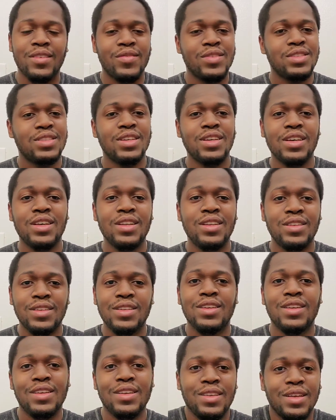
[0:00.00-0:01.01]
If it's
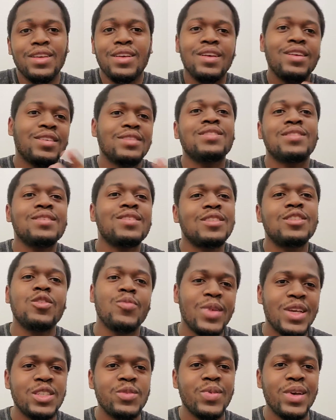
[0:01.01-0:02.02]
good, it's
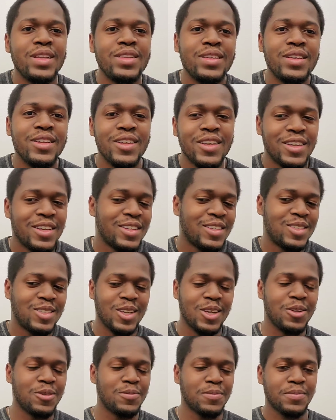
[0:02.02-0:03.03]
to be expected.
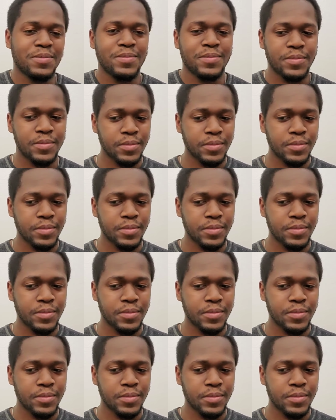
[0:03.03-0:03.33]
So,